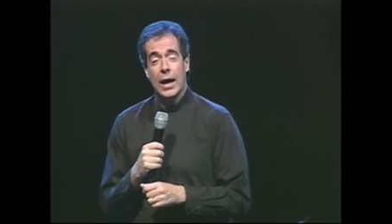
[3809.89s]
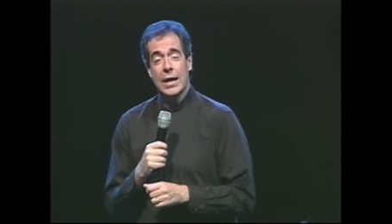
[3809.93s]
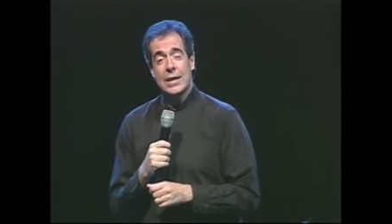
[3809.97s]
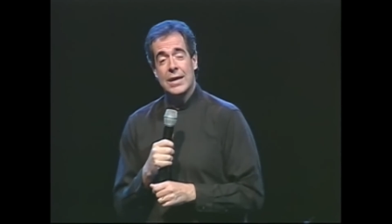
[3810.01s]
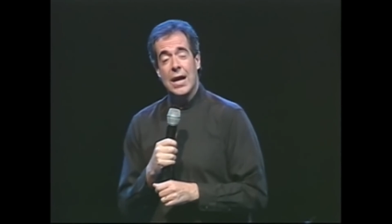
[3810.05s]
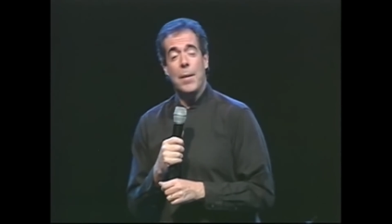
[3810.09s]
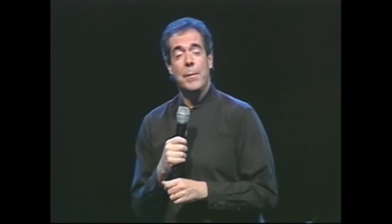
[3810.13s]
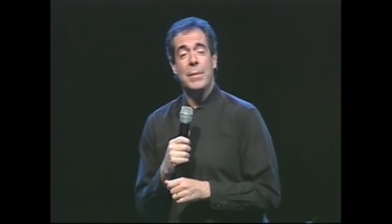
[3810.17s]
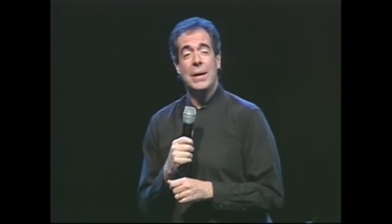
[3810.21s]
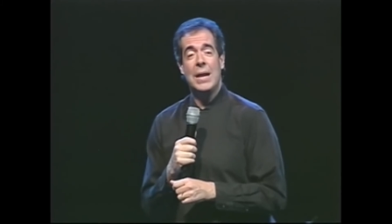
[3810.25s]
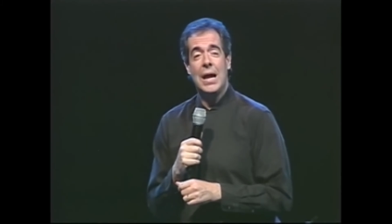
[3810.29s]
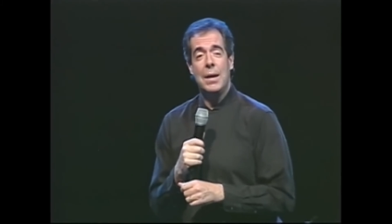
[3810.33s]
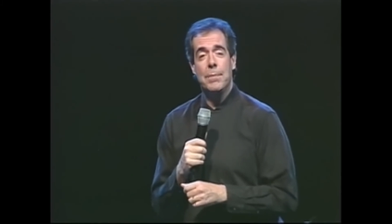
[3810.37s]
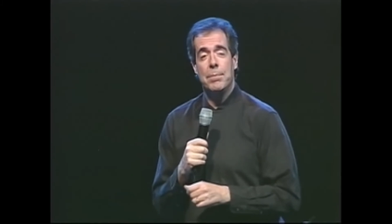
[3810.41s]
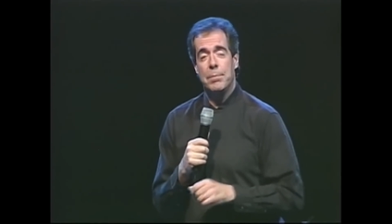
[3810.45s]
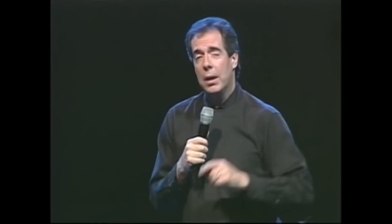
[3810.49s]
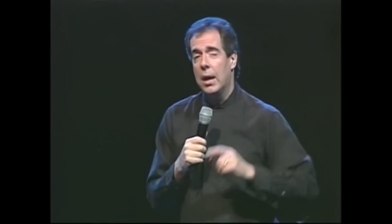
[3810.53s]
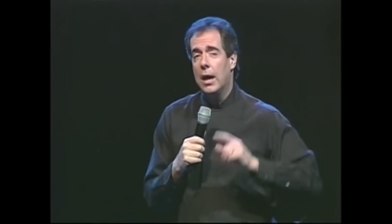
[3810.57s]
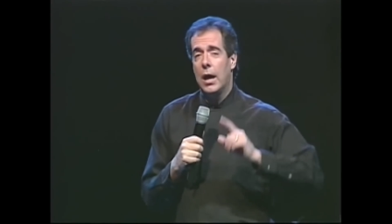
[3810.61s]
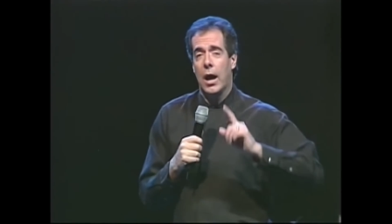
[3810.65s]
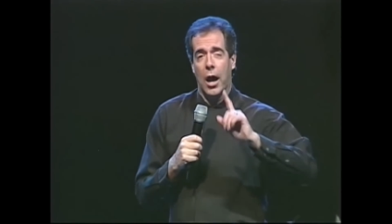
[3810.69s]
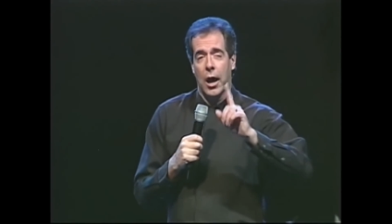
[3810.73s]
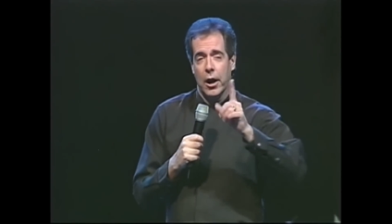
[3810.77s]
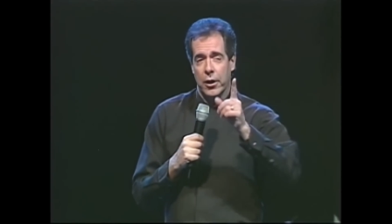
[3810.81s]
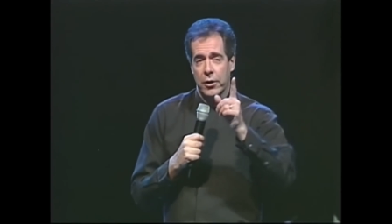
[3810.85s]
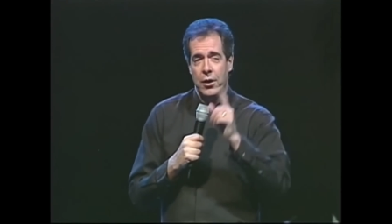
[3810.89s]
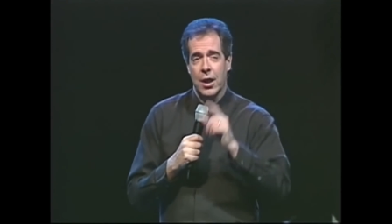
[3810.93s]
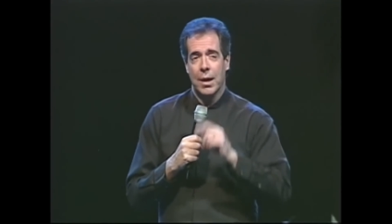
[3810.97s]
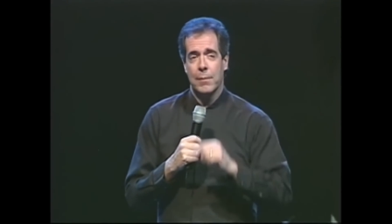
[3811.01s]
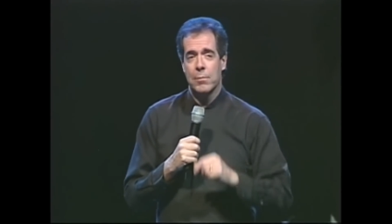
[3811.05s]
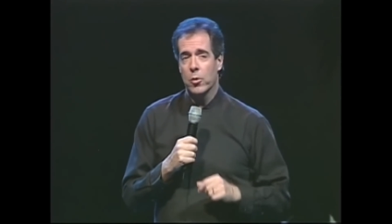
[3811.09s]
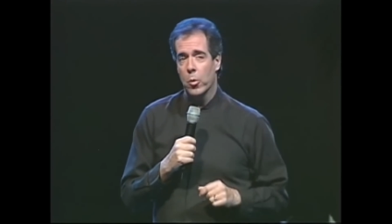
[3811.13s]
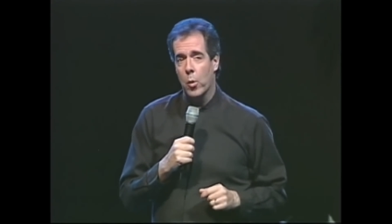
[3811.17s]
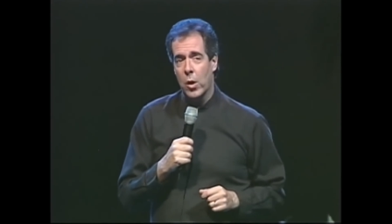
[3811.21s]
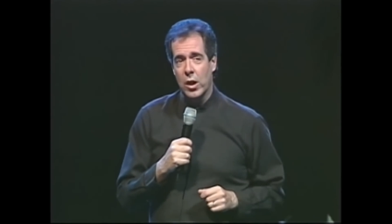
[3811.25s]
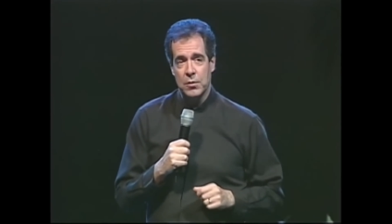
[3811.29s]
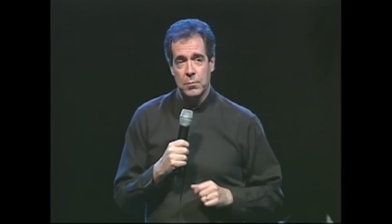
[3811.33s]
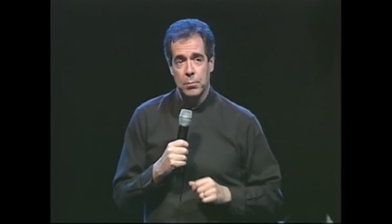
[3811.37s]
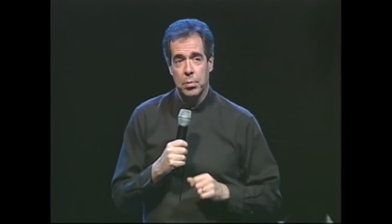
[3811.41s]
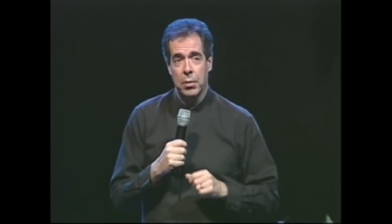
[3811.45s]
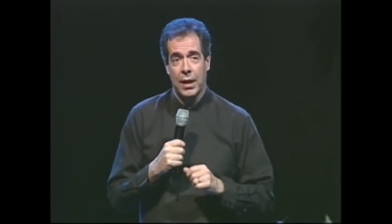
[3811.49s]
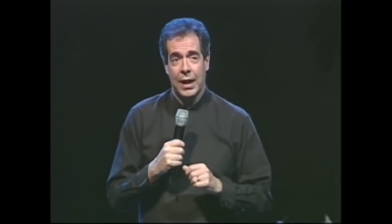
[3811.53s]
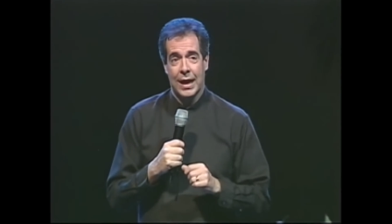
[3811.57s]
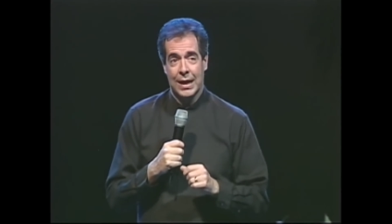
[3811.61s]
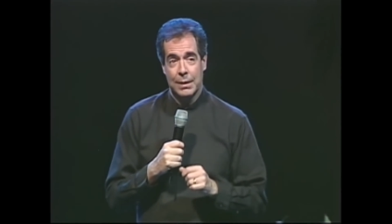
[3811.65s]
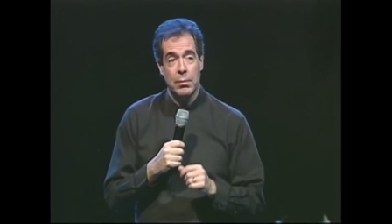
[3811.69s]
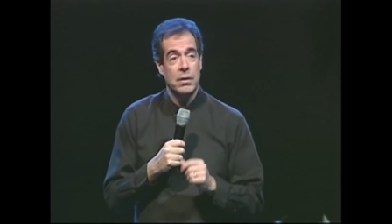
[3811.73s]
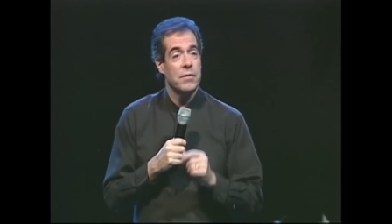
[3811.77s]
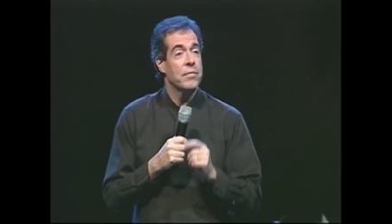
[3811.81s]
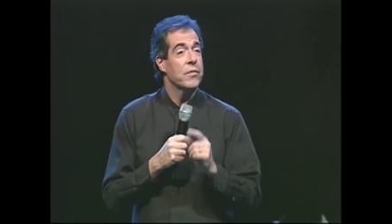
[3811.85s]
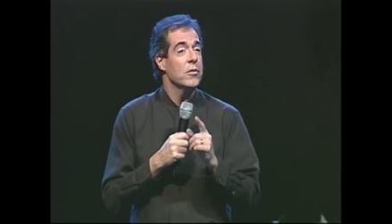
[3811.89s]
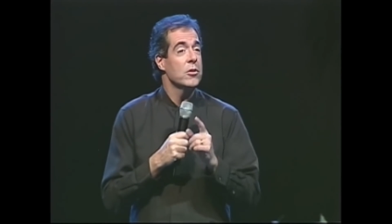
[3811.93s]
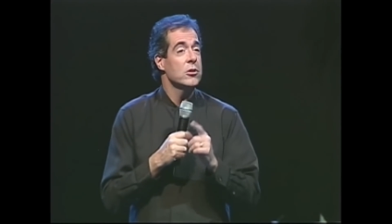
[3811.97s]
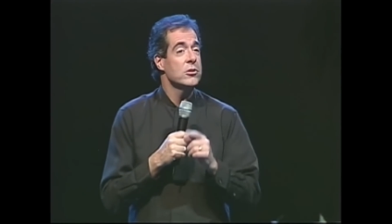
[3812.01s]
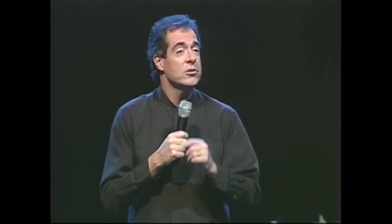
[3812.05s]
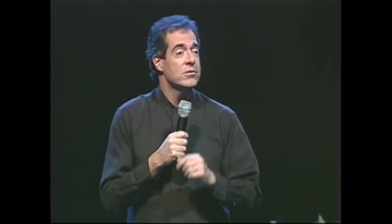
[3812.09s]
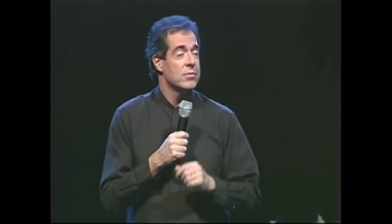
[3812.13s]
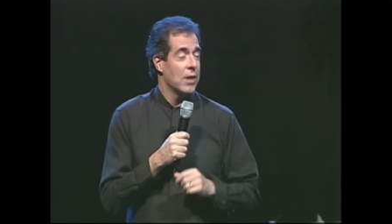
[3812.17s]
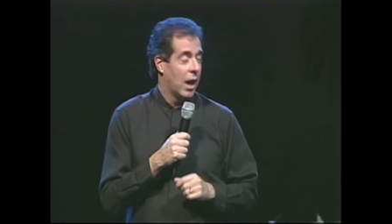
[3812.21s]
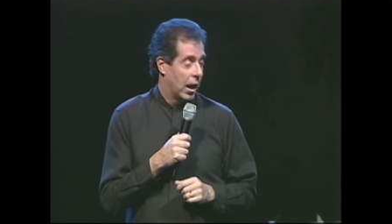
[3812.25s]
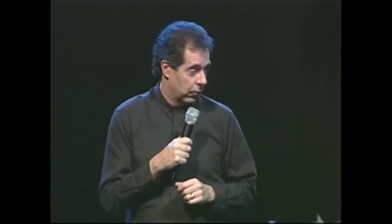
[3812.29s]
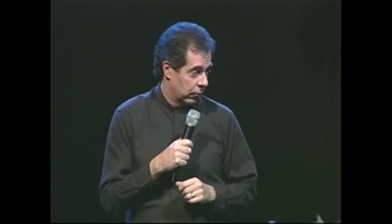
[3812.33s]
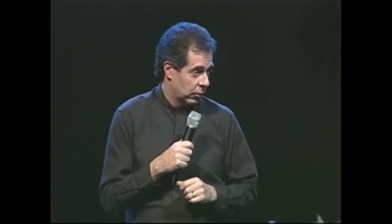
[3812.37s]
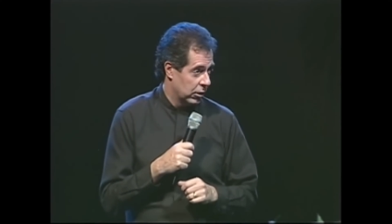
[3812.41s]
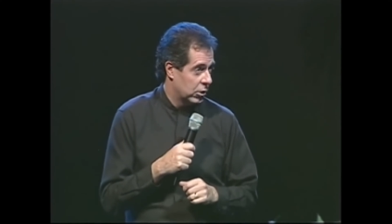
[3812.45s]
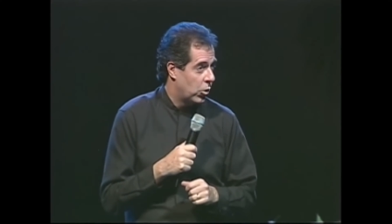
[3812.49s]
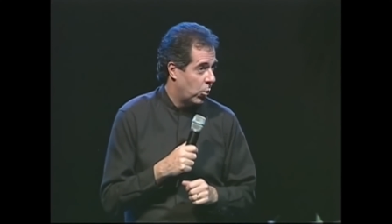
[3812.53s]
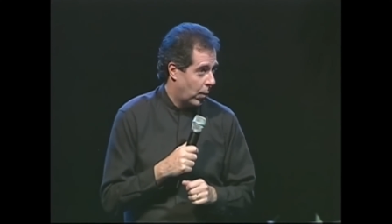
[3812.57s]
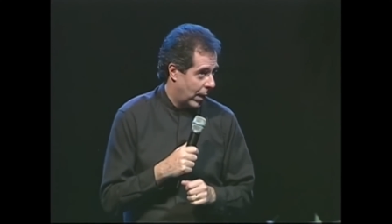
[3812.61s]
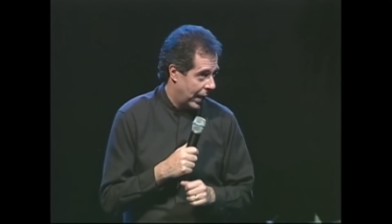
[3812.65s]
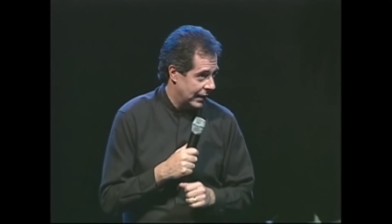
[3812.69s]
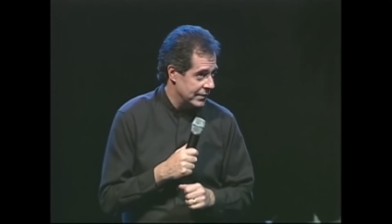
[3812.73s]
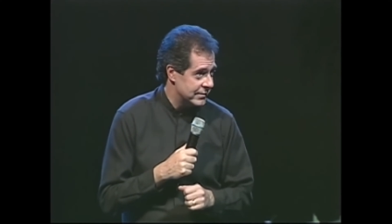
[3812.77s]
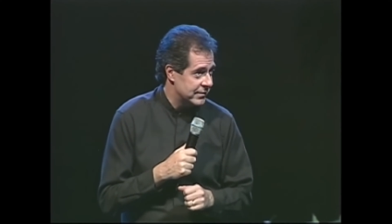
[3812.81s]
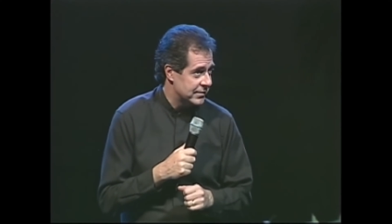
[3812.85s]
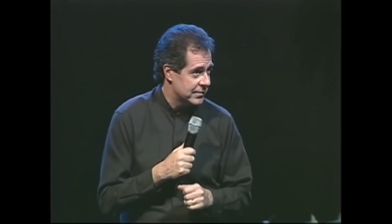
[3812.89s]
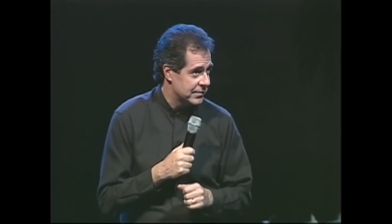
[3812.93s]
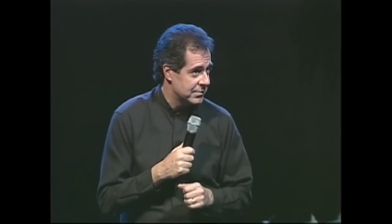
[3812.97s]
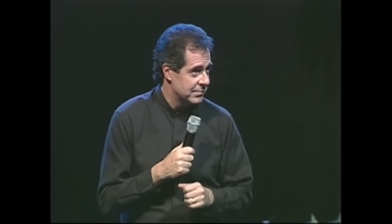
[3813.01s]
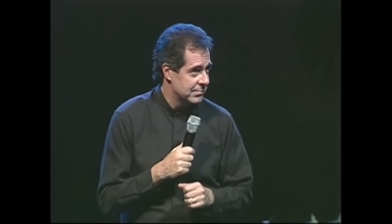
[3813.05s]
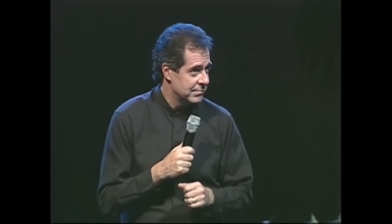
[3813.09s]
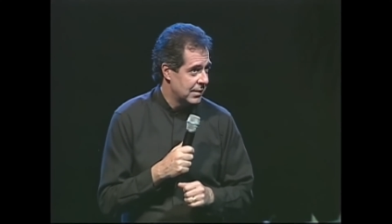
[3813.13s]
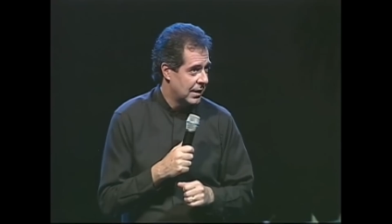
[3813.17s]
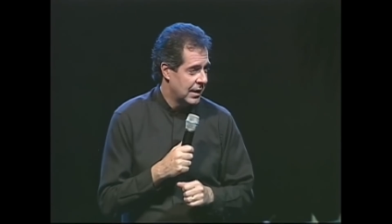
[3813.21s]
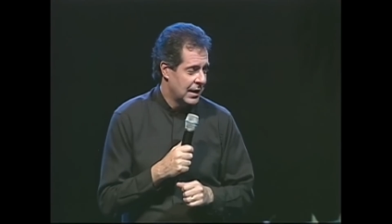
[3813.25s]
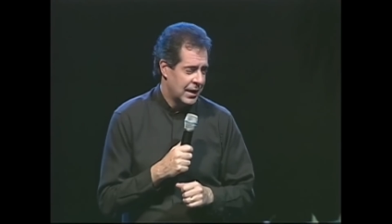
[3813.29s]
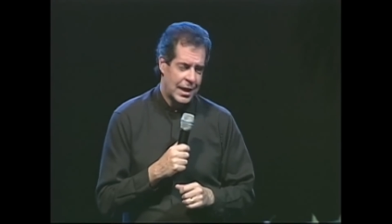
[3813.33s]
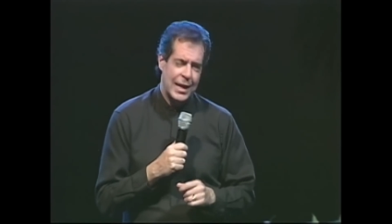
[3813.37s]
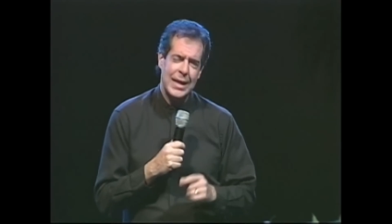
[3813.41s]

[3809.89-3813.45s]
Coming up, our number one plague. But first, a request.